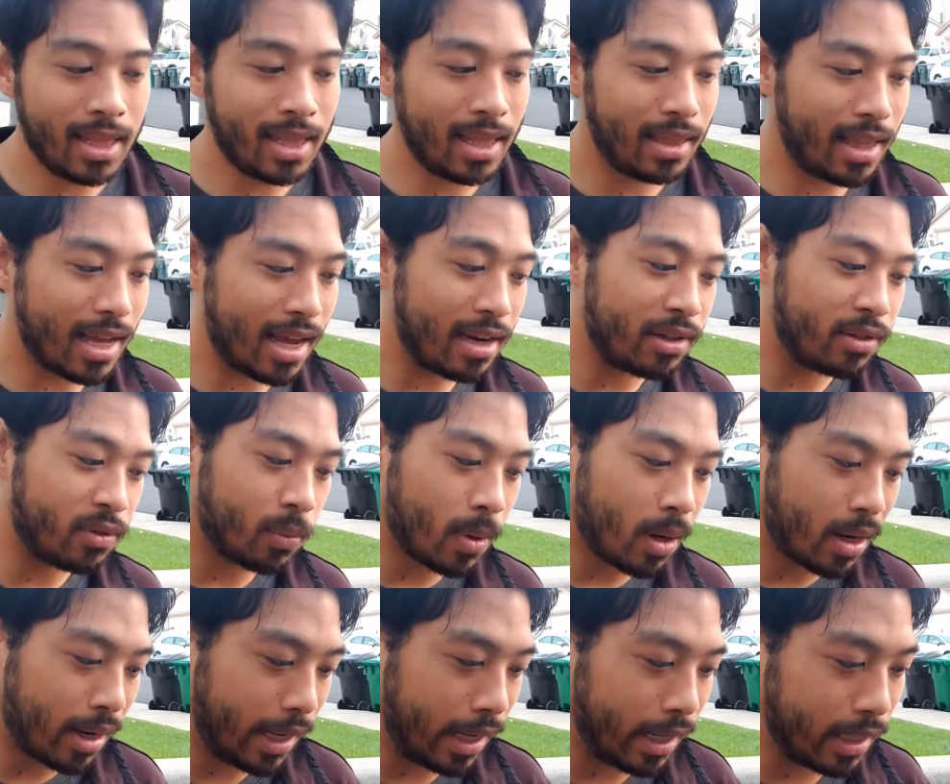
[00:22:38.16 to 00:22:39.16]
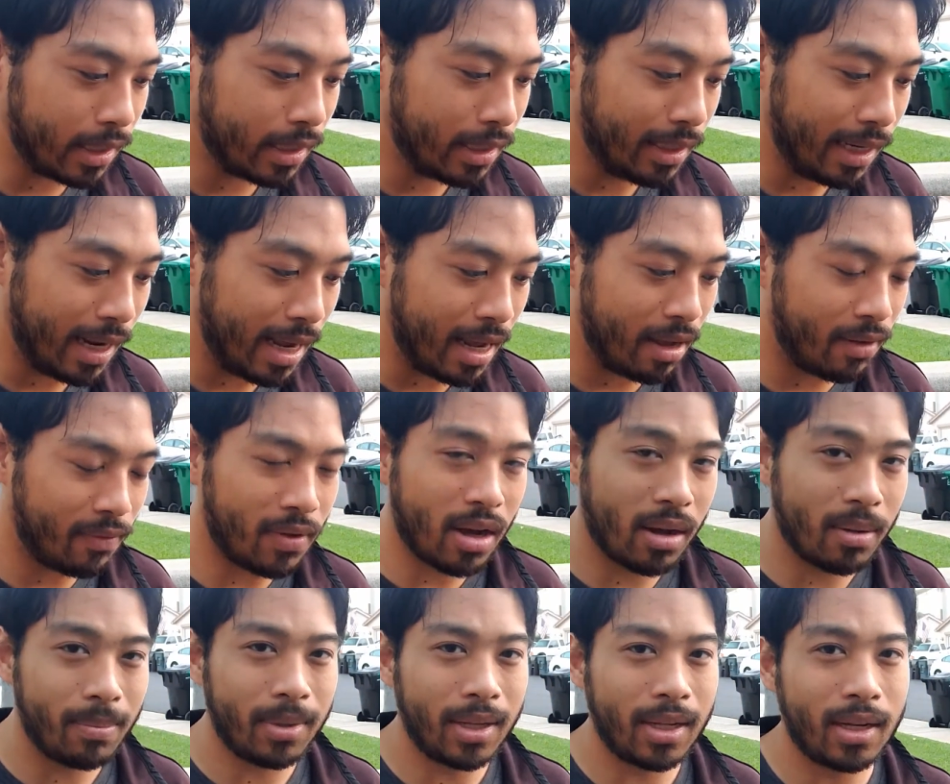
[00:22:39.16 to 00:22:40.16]
that is why I have
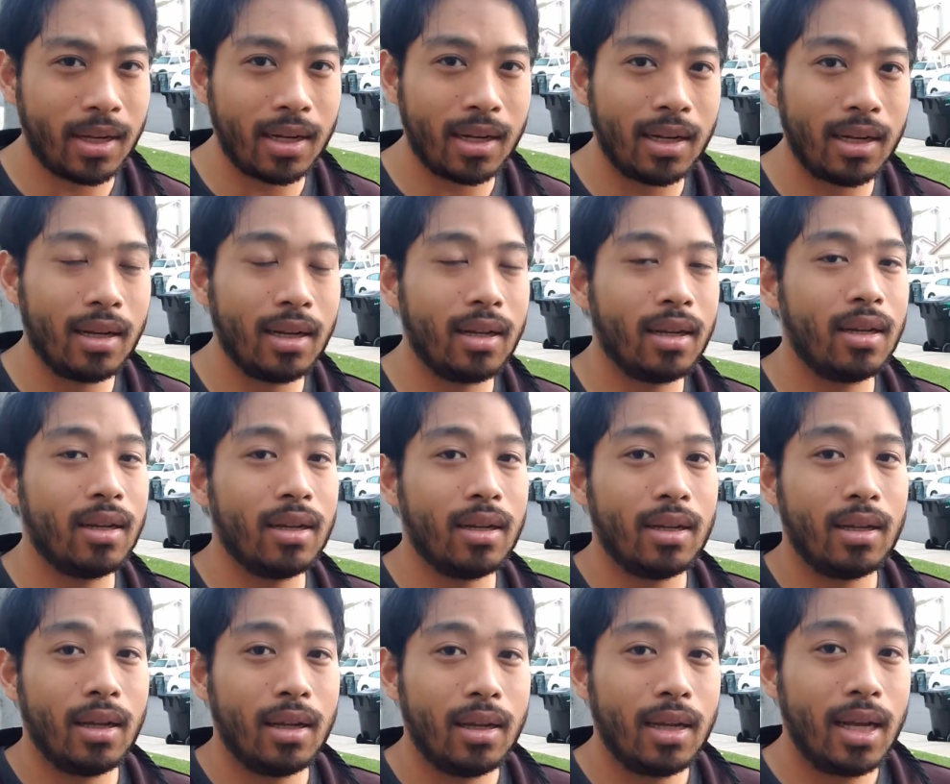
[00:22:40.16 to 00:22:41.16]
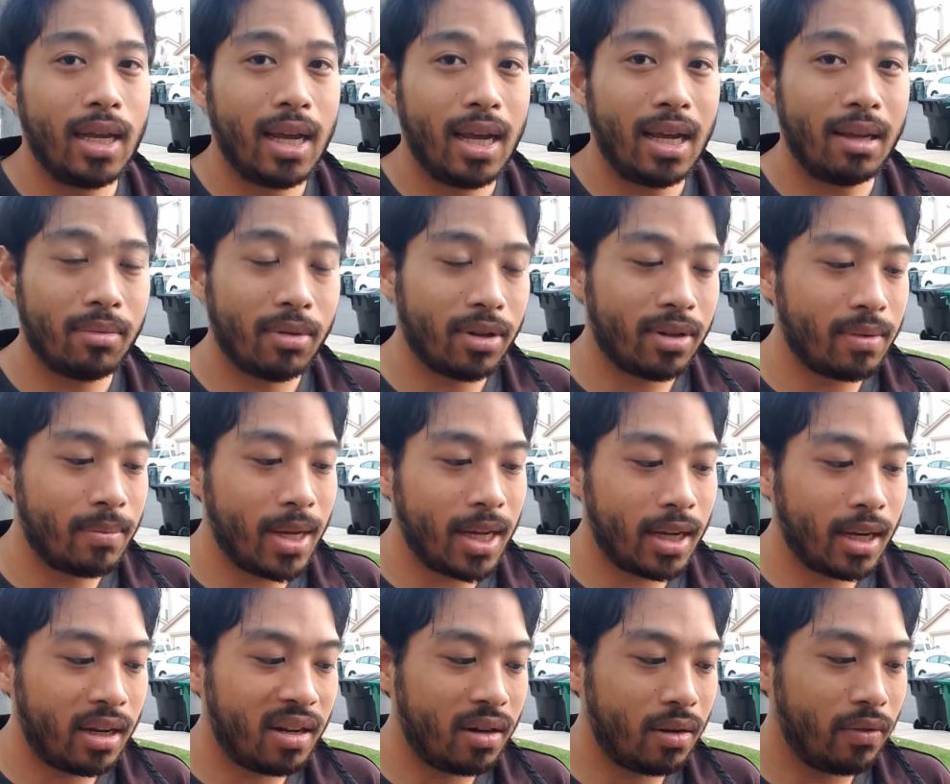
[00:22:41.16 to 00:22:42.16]
not been able to make
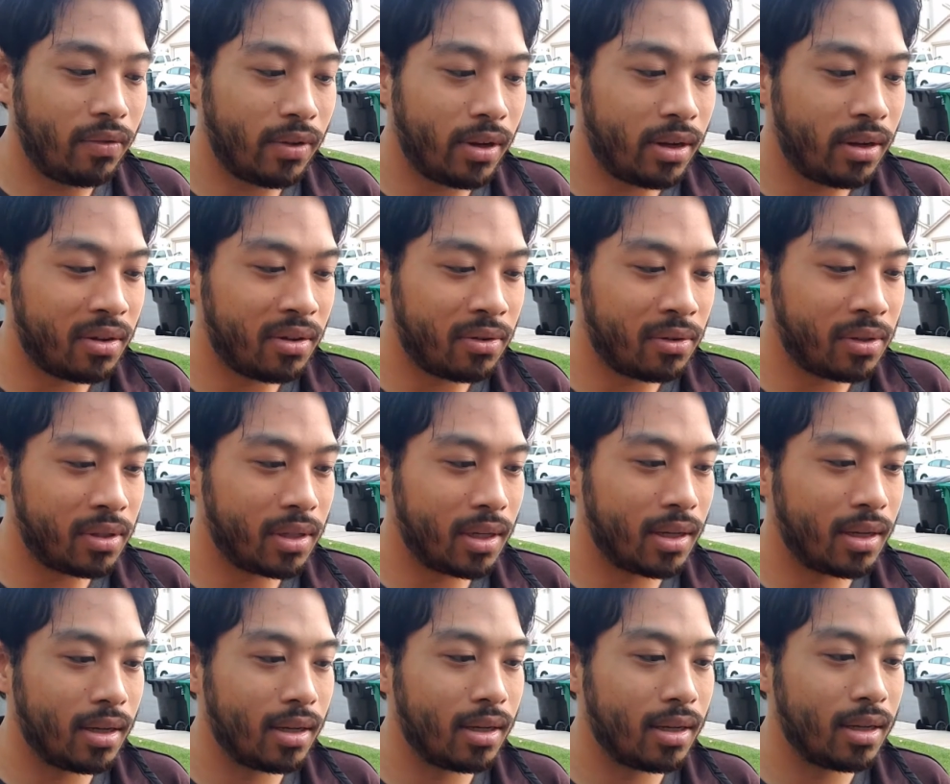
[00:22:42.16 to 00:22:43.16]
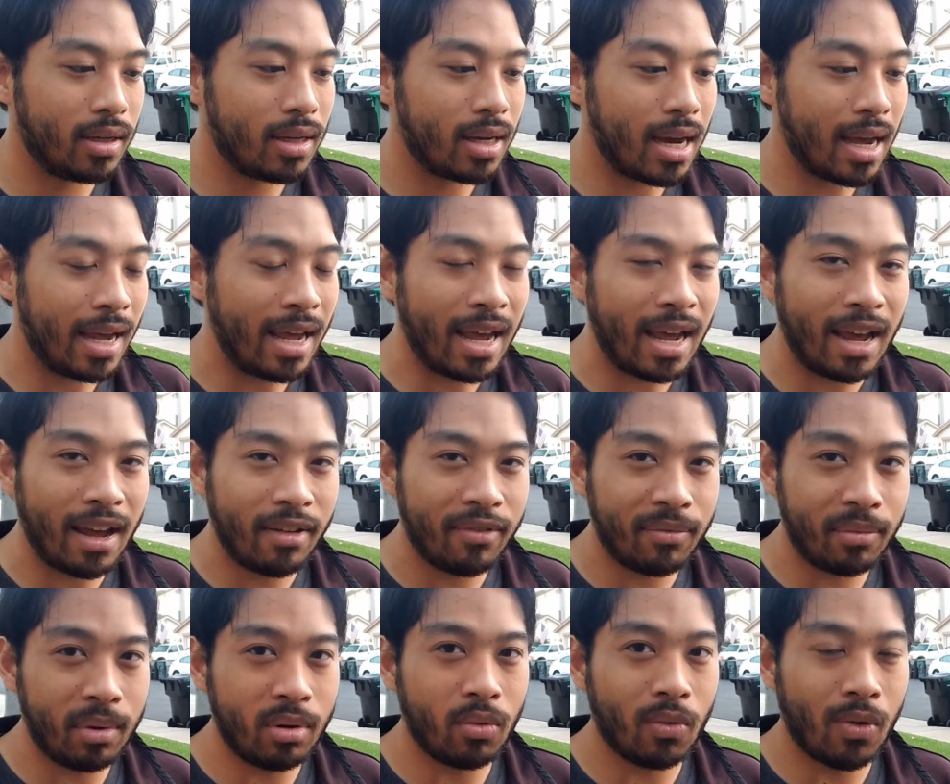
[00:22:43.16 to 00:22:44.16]
any new videos. I have
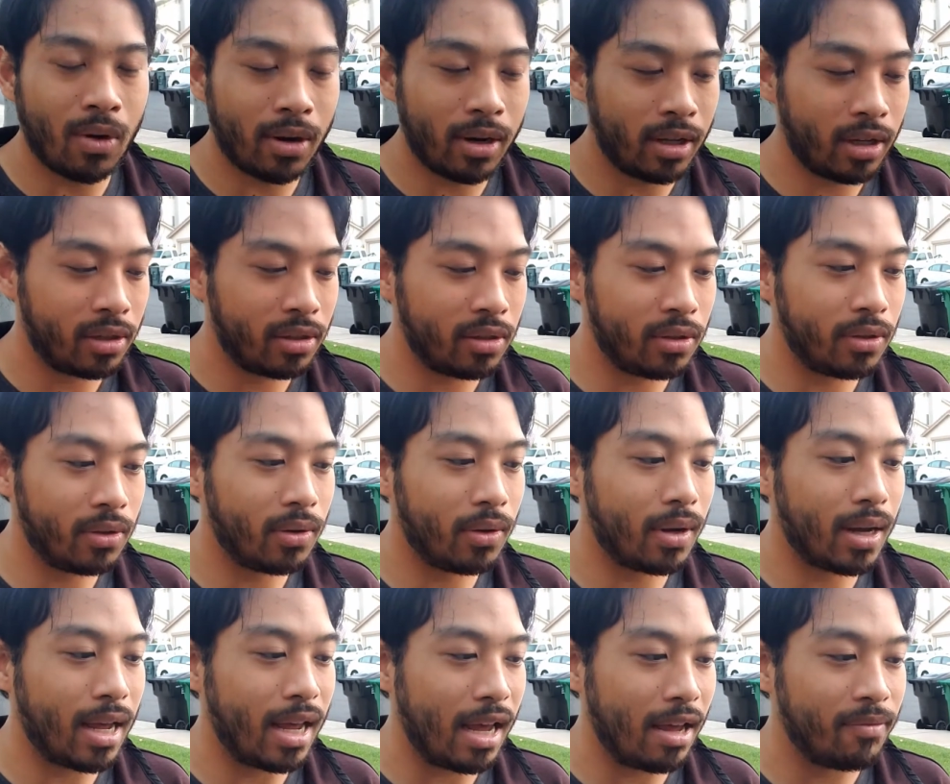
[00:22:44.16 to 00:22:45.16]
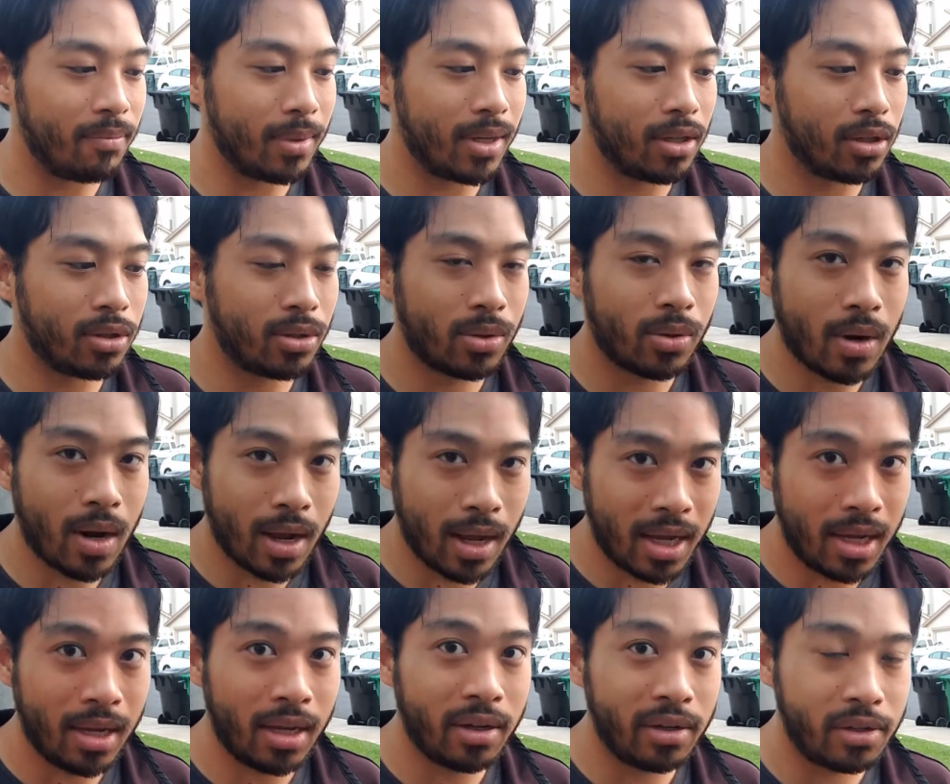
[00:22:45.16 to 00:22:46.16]
been wanting to, I have been
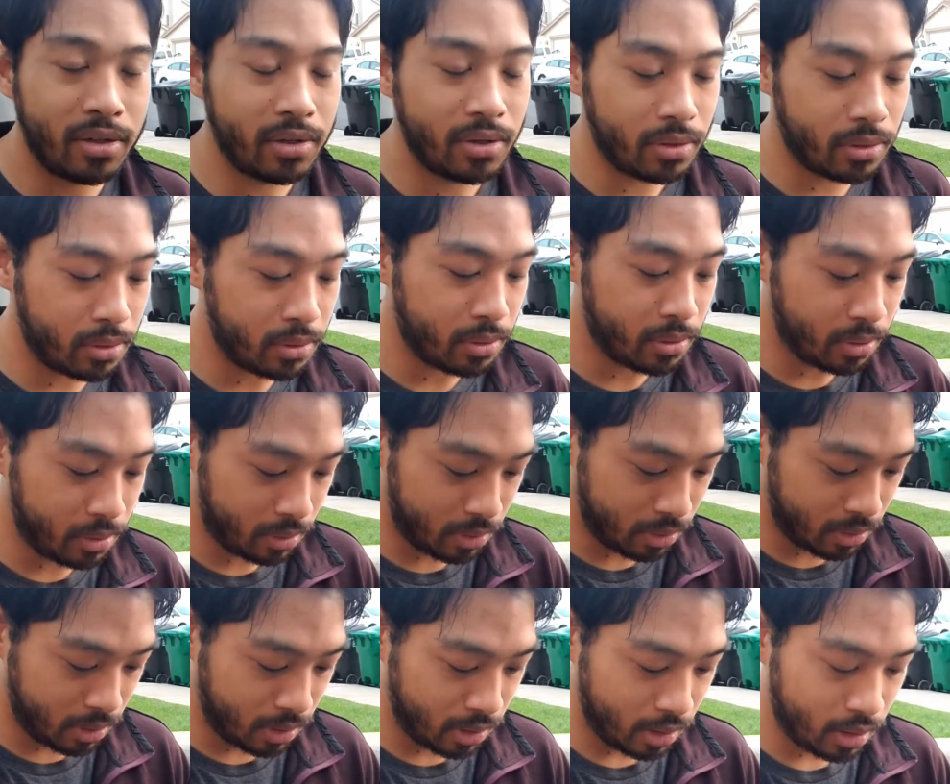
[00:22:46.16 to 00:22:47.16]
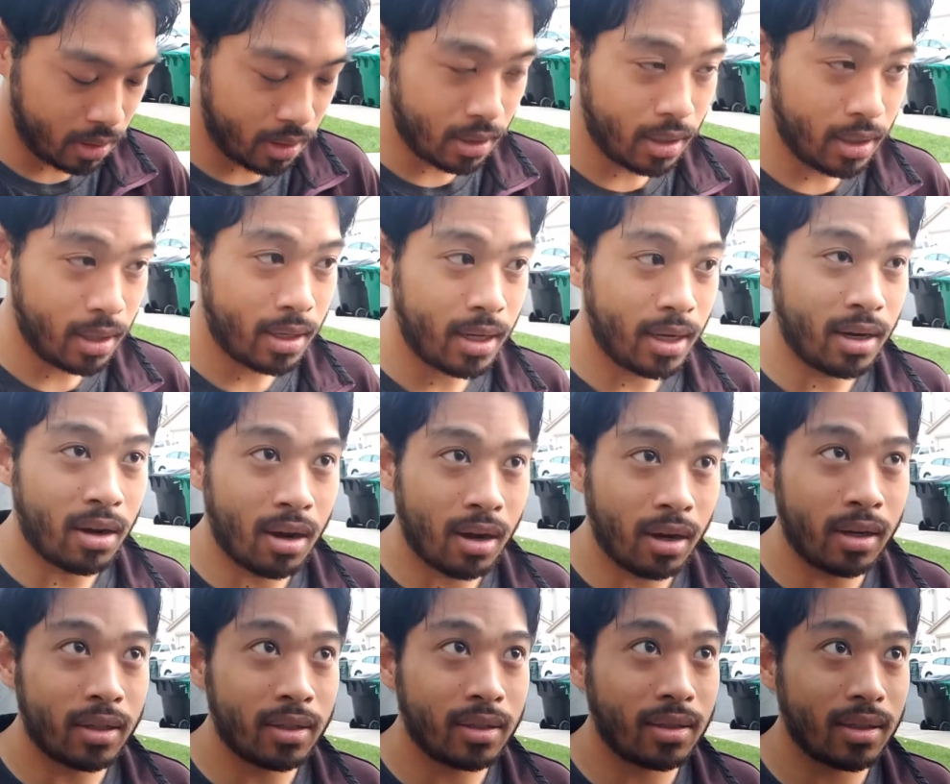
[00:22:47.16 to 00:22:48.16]
trying to, and
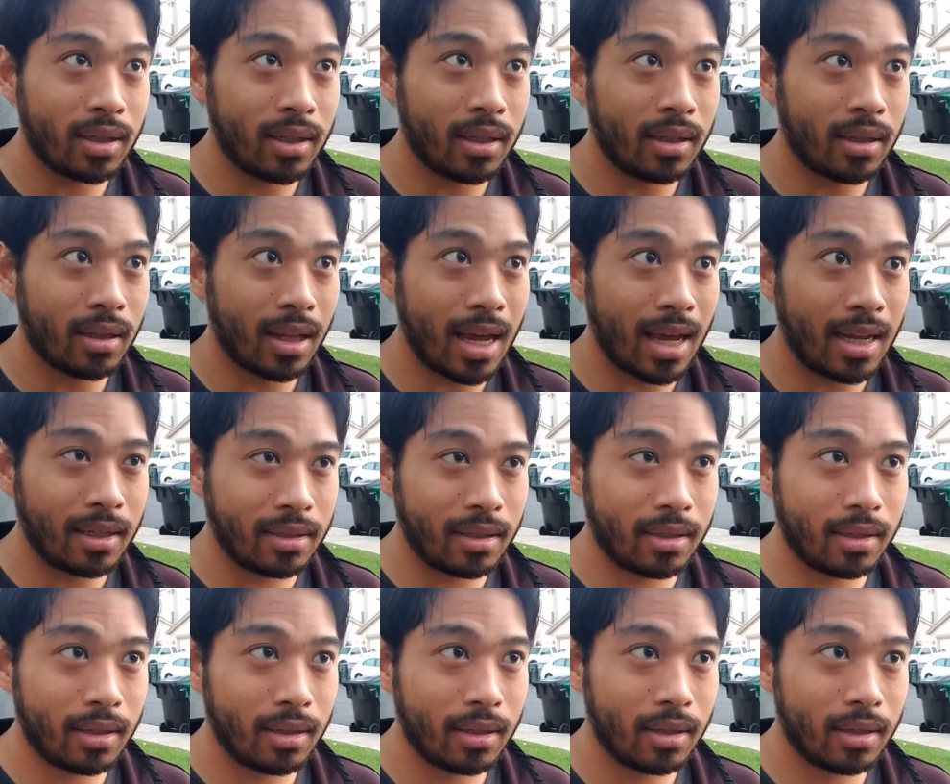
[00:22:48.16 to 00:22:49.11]
honestly the last